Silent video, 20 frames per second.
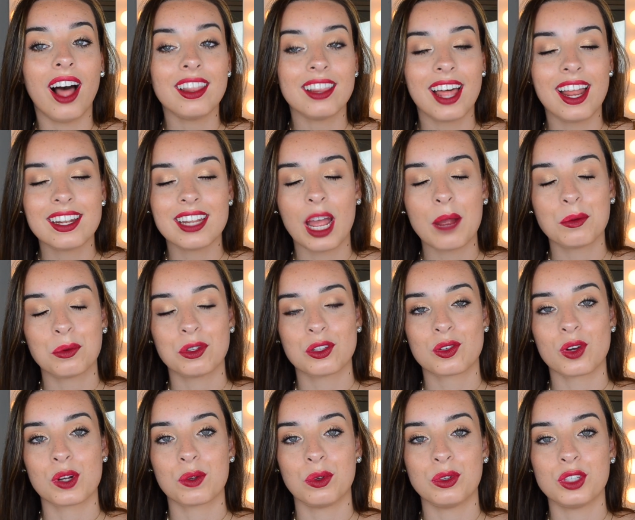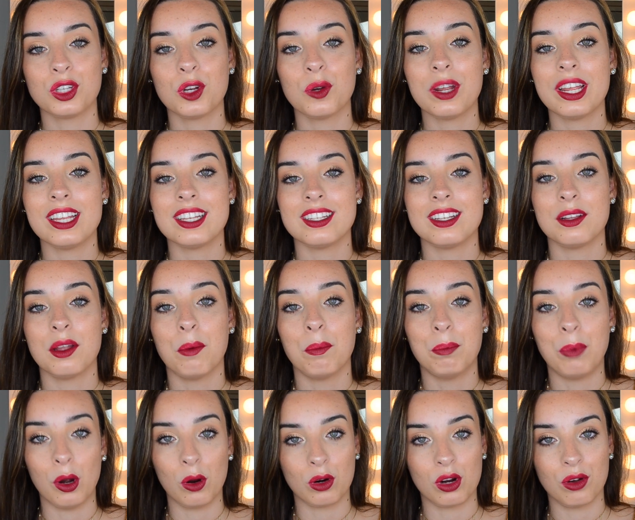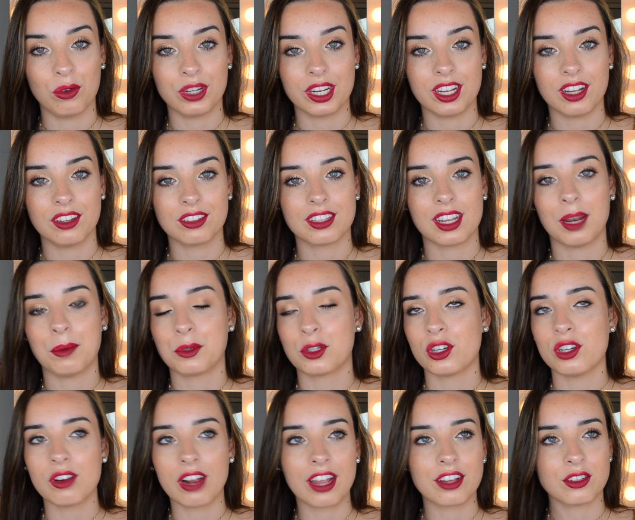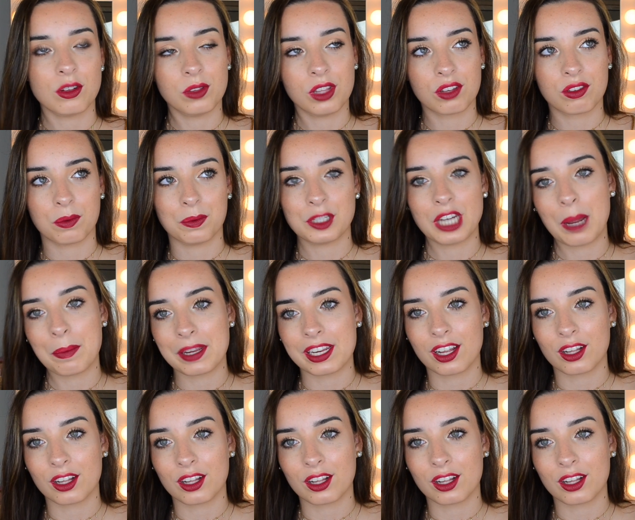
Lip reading: a lot of times what stores will do is BOGO deals, and I'm sure you guys know this from shopping